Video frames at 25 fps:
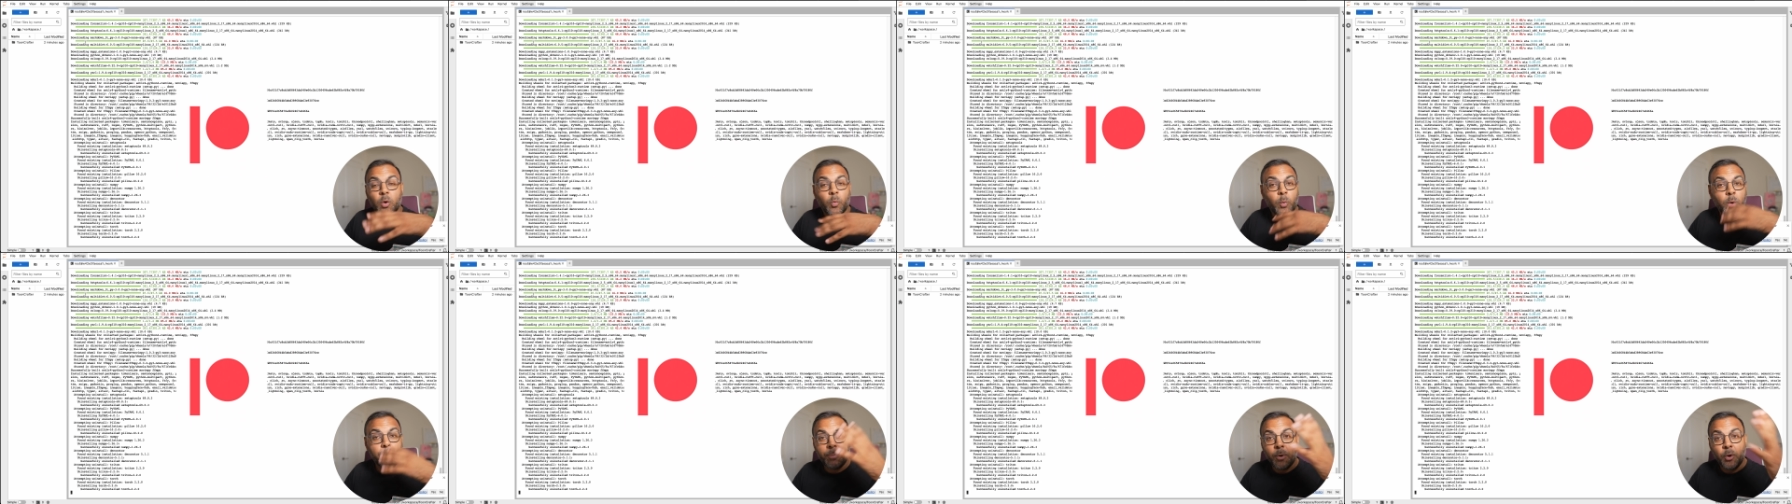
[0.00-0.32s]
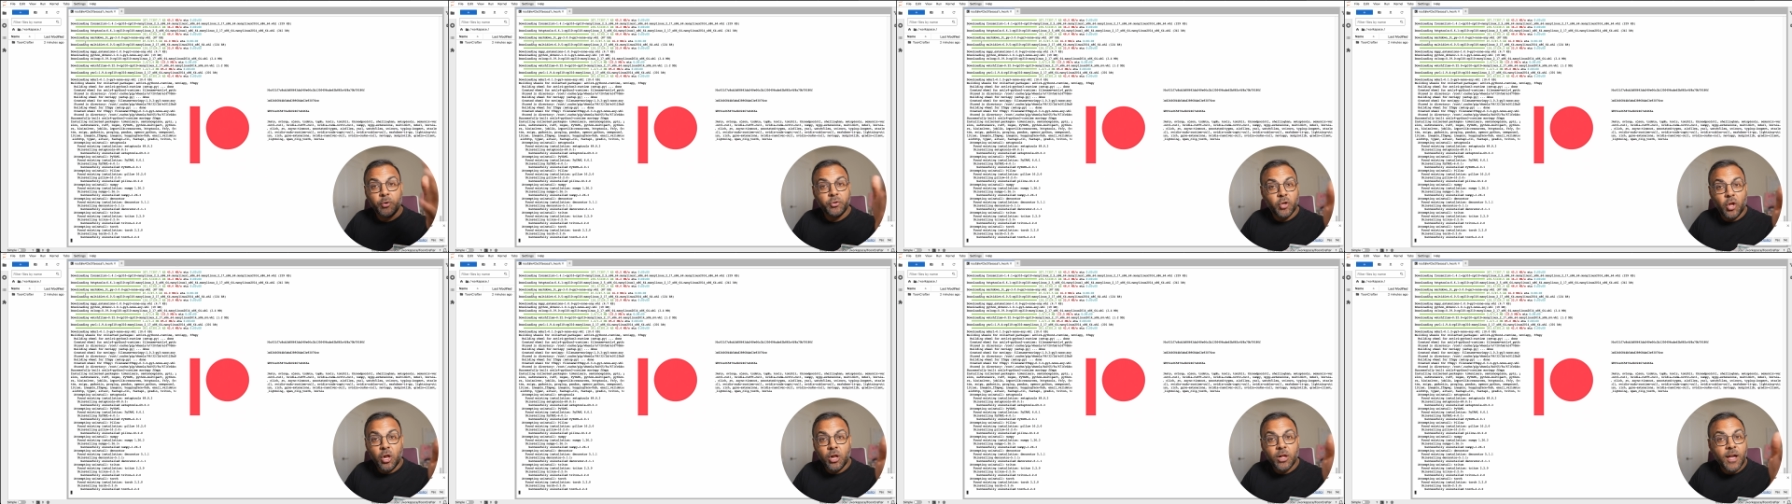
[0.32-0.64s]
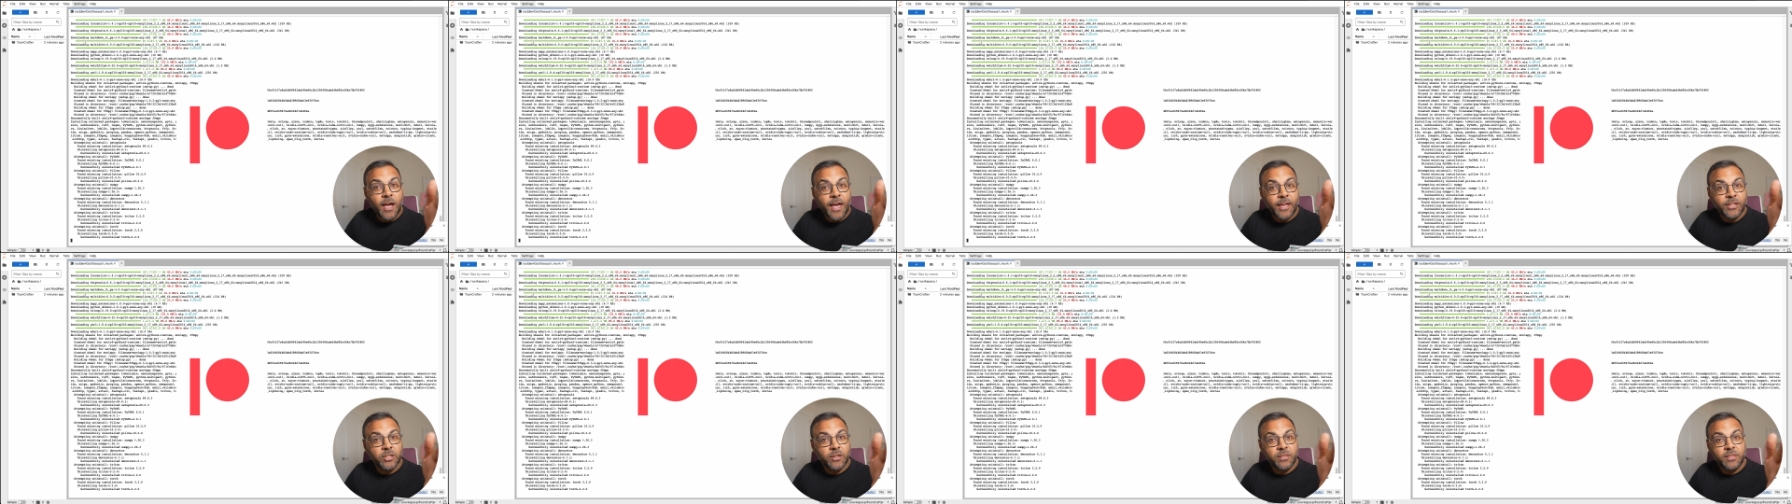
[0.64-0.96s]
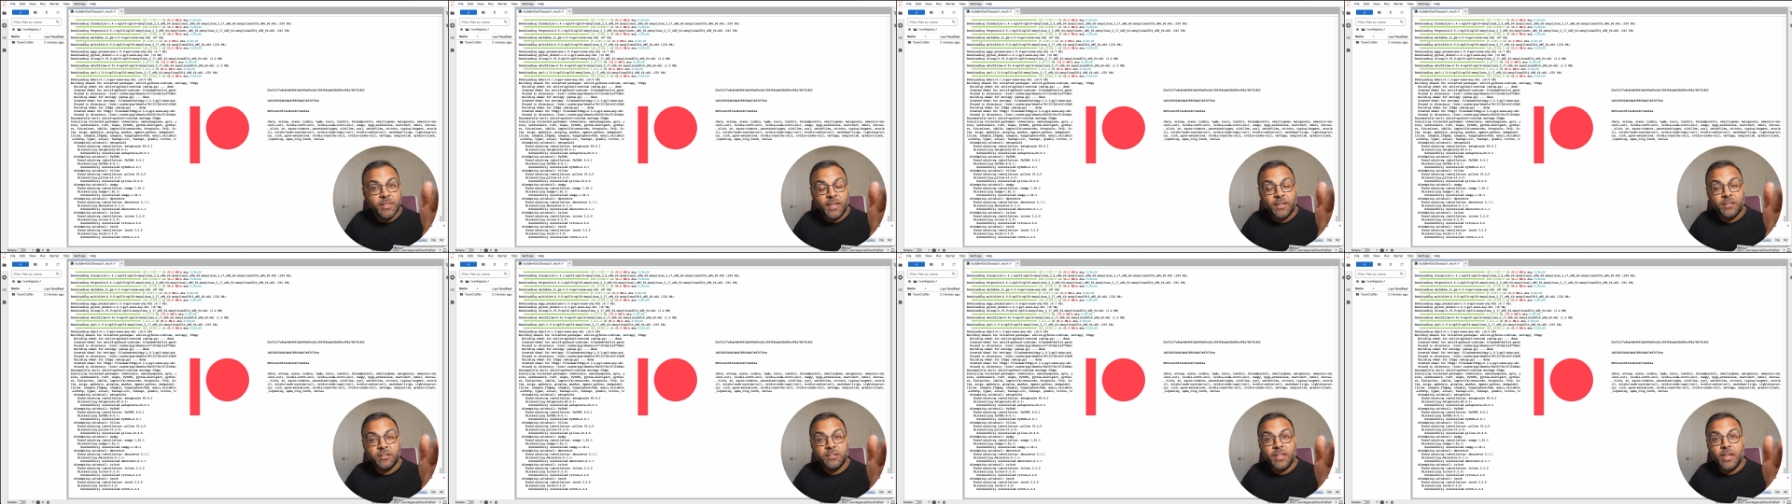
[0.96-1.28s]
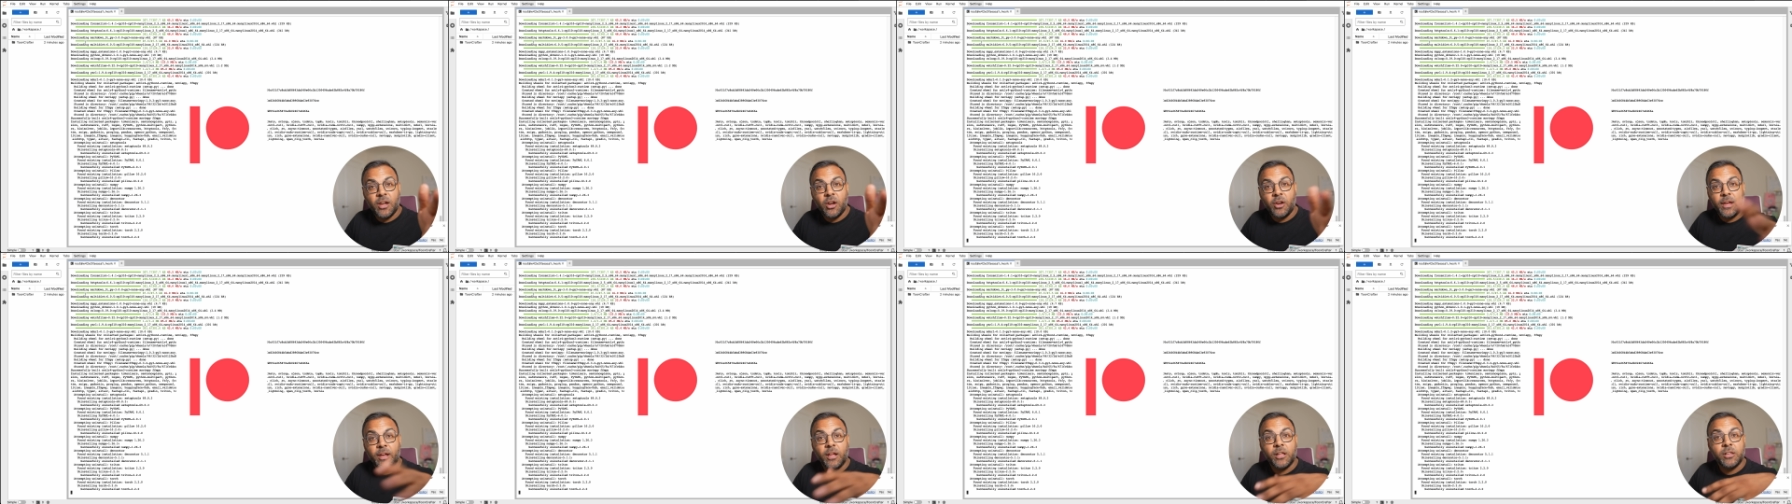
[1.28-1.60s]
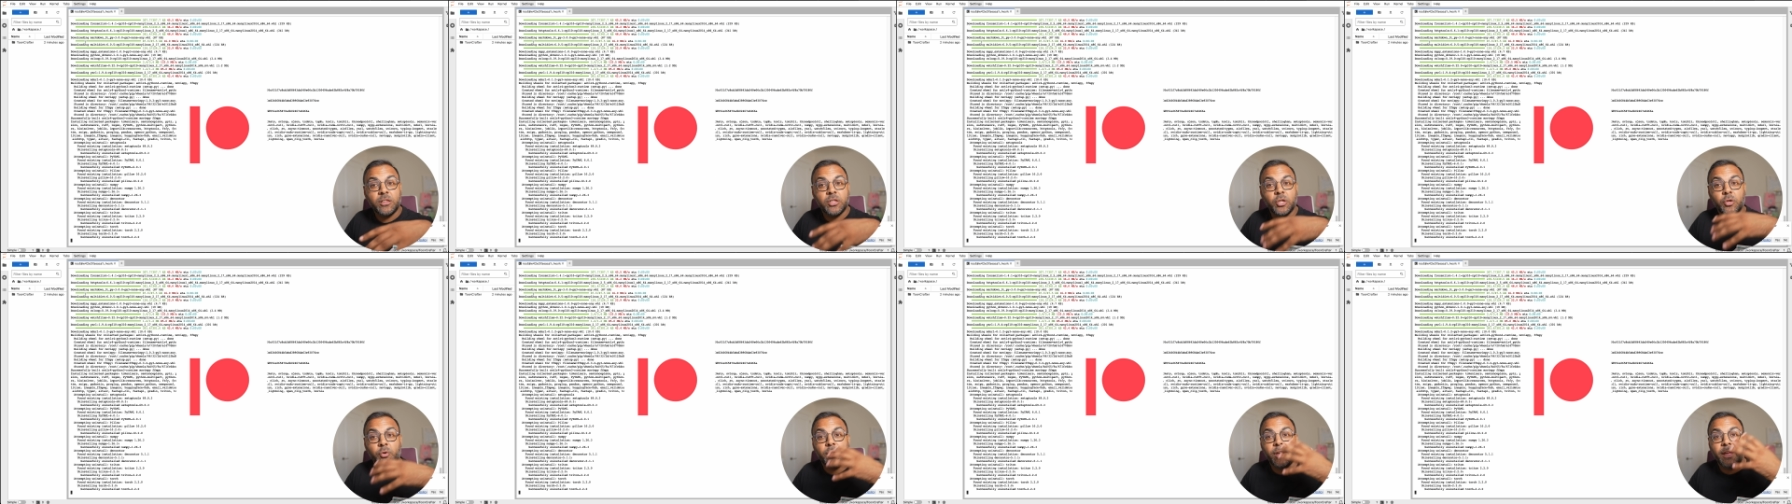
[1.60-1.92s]
We post all kinds of things there,
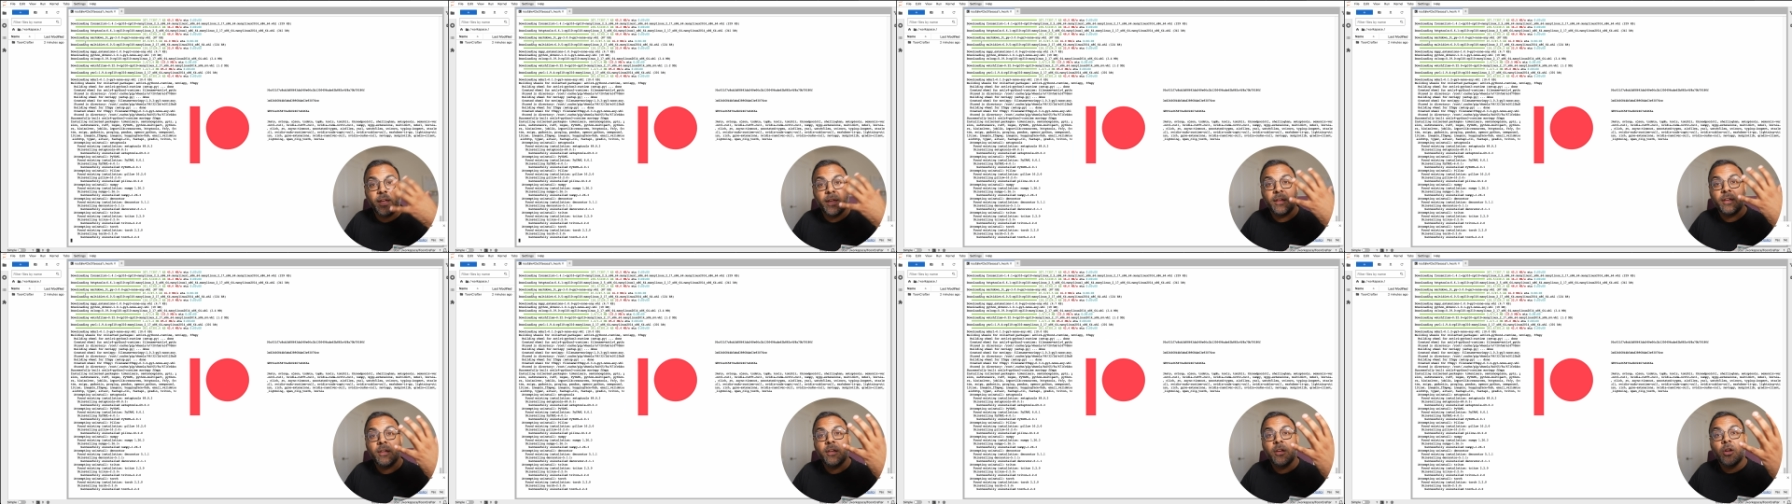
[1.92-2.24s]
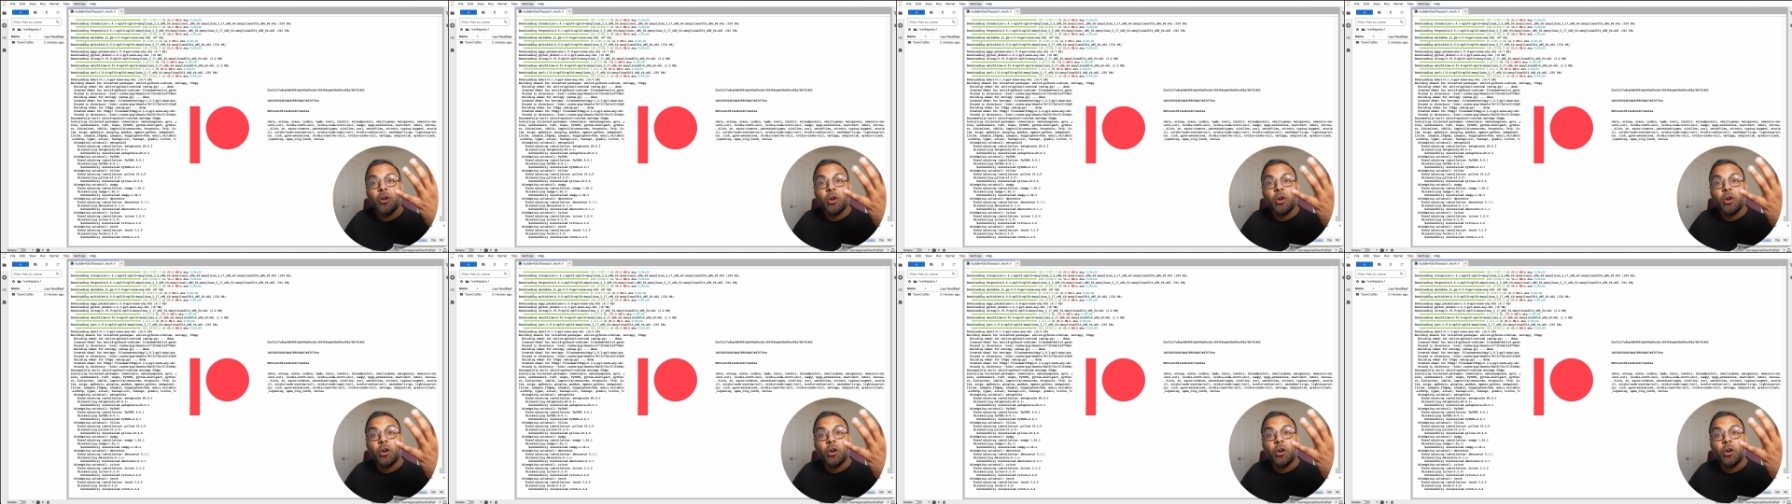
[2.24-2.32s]
including